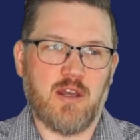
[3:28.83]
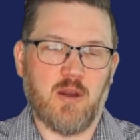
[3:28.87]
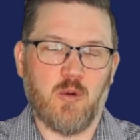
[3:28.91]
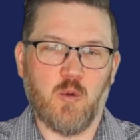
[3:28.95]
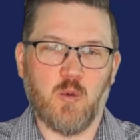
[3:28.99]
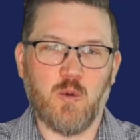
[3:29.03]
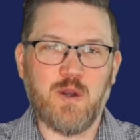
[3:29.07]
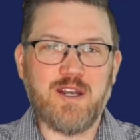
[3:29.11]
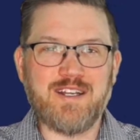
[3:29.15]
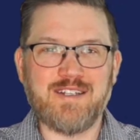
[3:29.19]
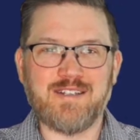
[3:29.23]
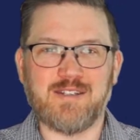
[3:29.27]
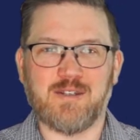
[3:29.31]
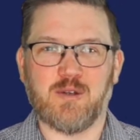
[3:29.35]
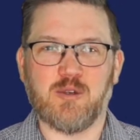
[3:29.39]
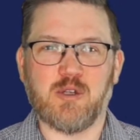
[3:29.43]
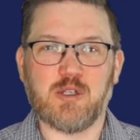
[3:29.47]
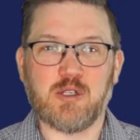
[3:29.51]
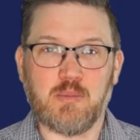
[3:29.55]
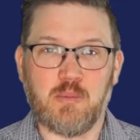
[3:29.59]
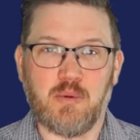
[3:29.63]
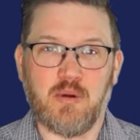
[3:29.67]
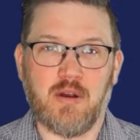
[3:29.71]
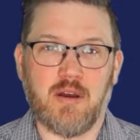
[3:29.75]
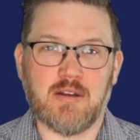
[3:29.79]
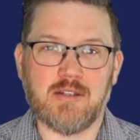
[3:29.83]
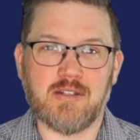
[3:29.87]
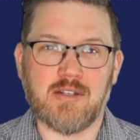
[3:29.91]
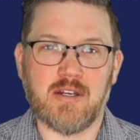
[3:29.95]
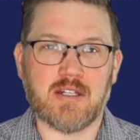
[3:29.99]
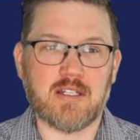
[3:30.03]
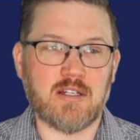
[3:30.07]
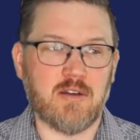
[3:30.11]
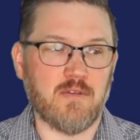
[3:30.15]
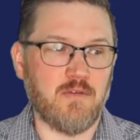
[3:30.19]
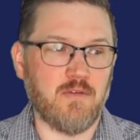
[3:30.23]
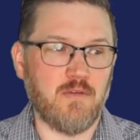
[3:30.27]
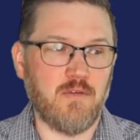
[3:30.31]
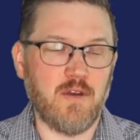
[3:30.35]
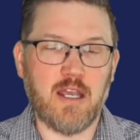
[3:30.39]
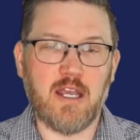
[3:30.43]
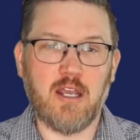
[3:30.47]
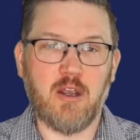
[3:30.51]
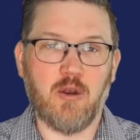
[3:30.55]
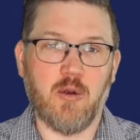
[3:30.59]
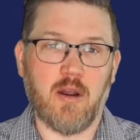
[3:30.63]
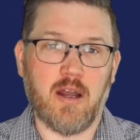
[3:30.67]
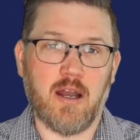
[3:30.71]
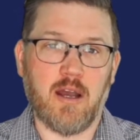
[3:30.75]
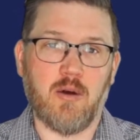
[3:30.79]
a research project to
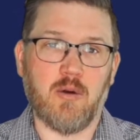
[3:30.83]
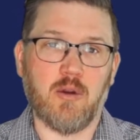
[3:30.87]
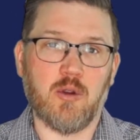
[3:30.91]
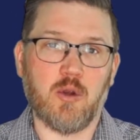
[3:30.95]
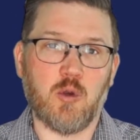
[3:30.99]
figure out